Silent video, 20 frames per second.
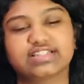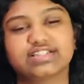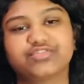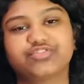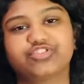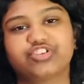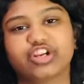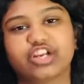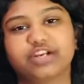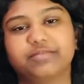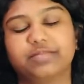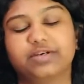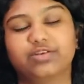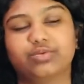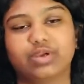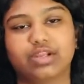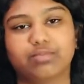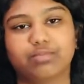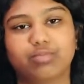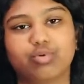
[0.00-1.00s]
trade
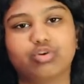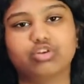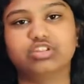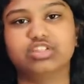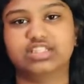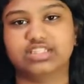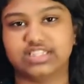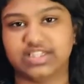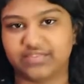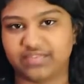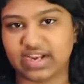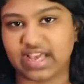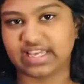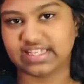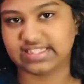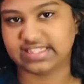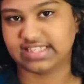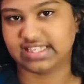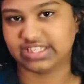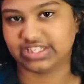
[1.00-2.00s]
between both the
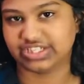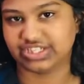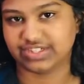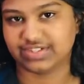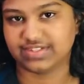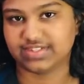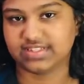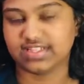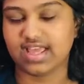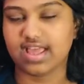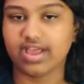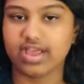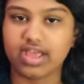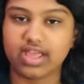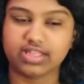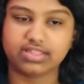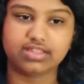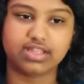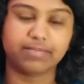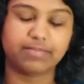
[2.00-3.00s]
civilizations.
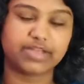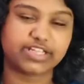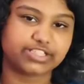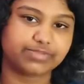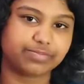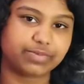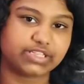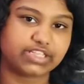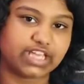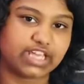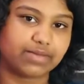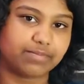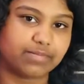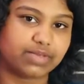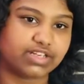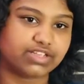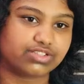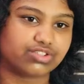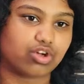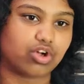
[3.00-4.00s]
The
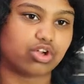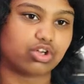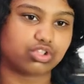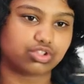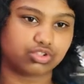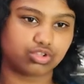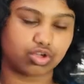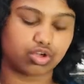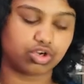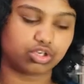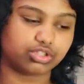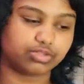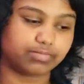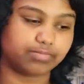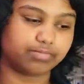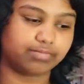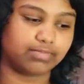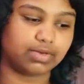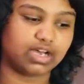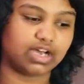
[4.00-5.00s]
Mesopotamians also
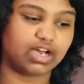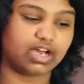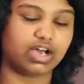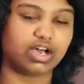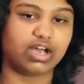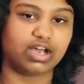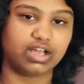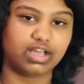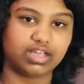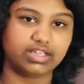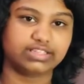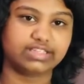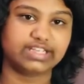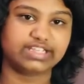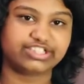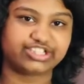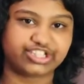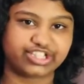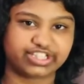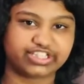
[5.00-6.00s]
they
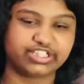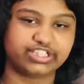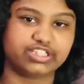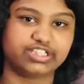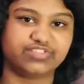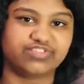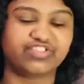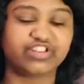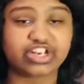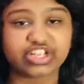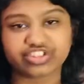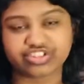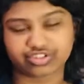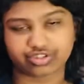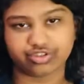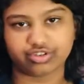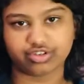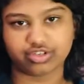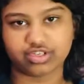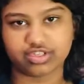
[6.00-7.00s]
traded
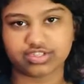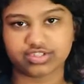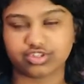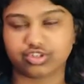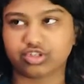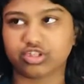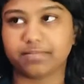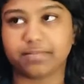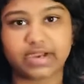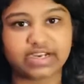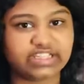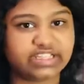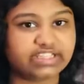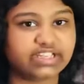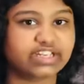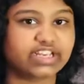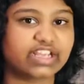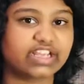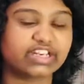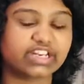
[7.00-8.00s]
finished goods to the
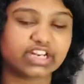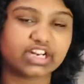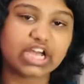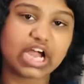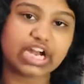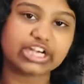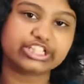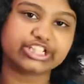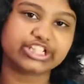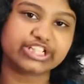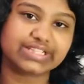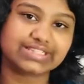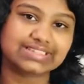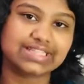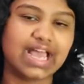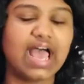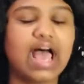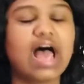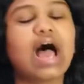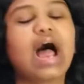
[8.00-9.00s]
Mediterranean countries
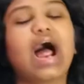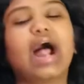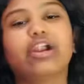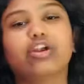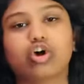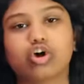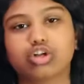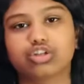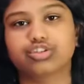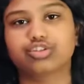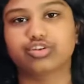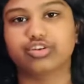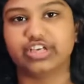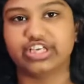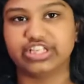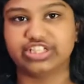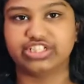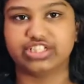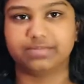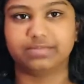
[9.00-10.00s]
and also
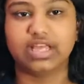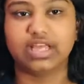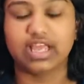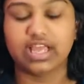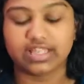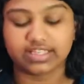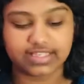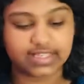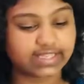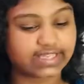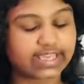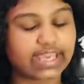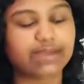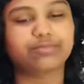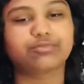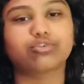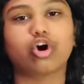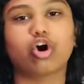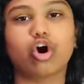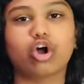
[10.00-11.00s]
Egypt. They
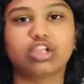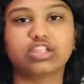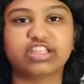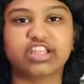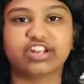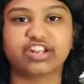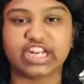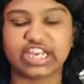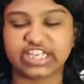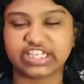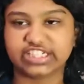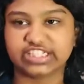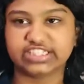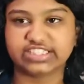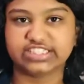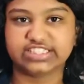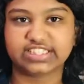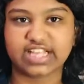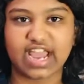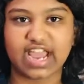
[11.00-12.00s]
kept all their
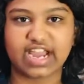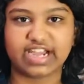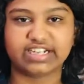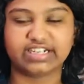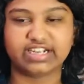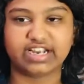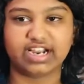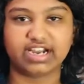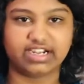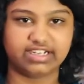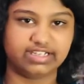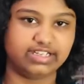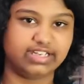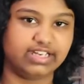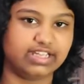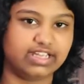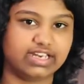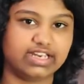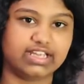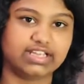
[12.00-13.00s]
records and
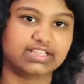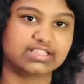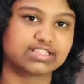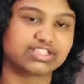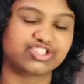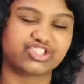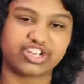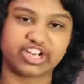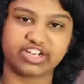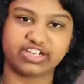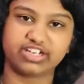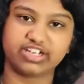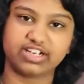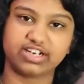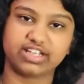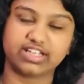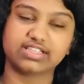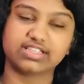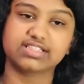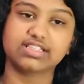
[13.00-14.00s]
trade
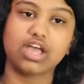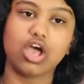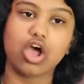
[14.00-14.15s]
dealings